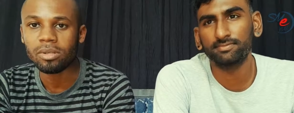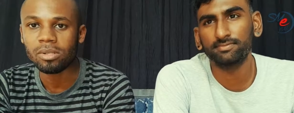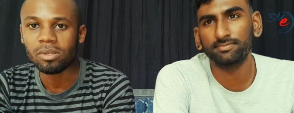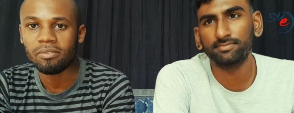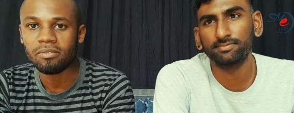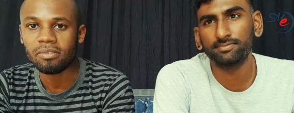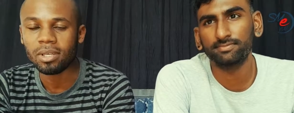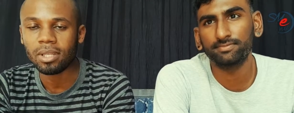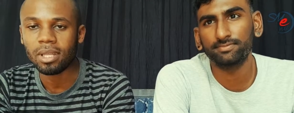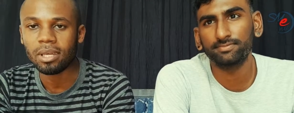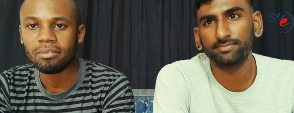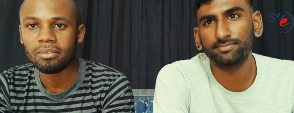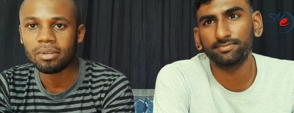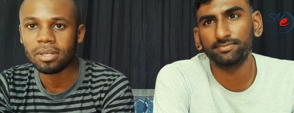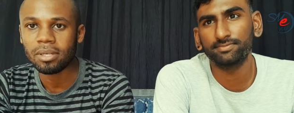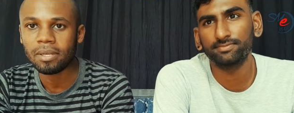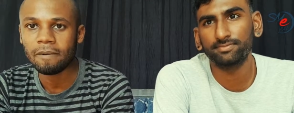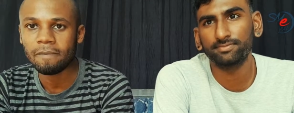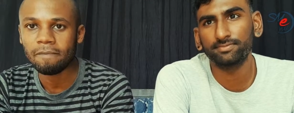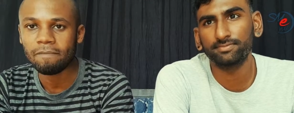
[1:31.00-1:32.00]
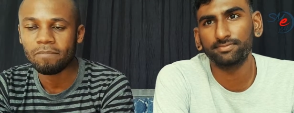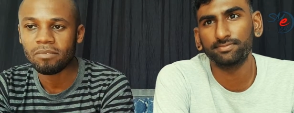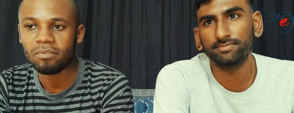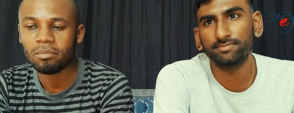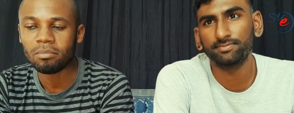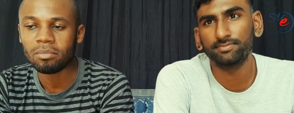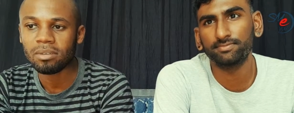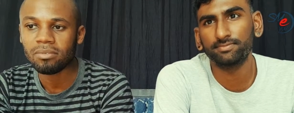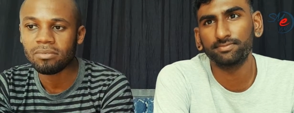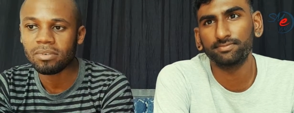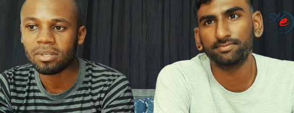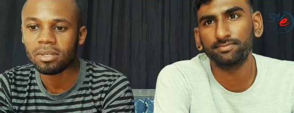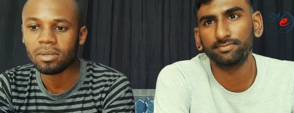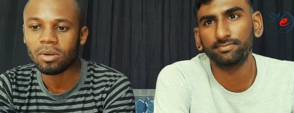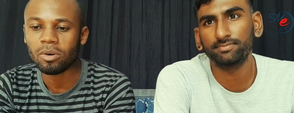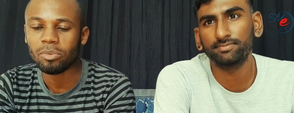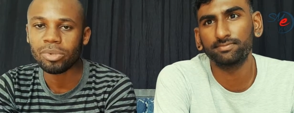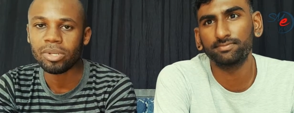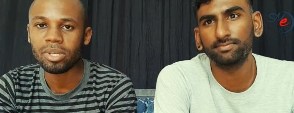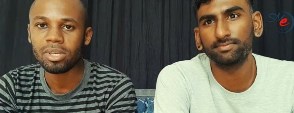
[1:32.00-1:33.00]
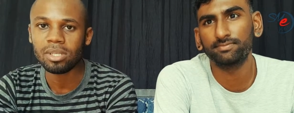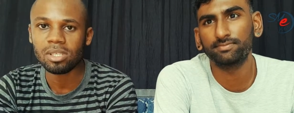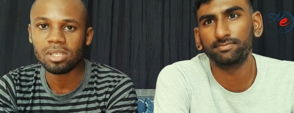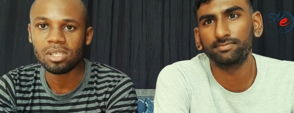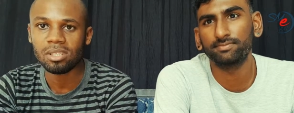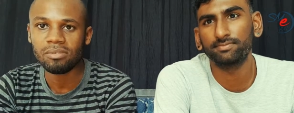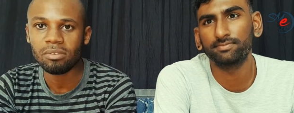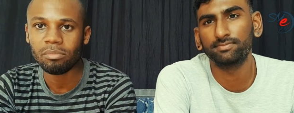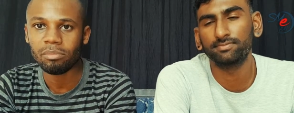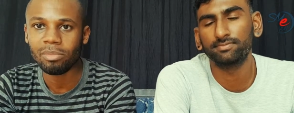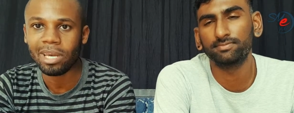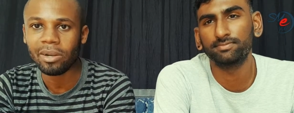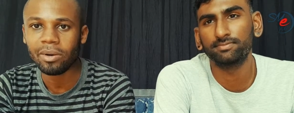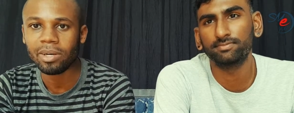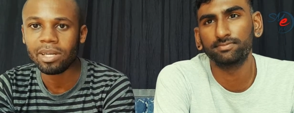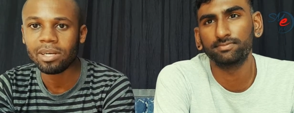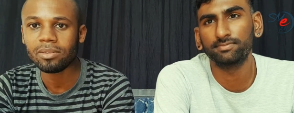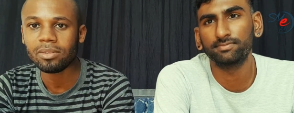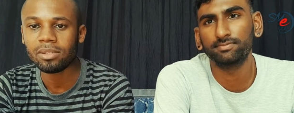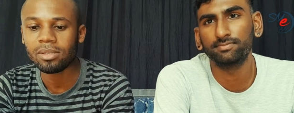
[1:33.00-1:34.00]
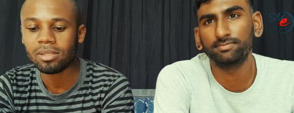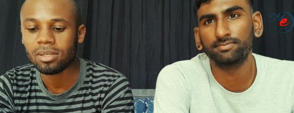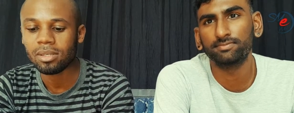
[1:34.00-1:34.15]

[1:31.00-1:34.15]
Speaker 1: of South Africa from different communities, different backgrounds,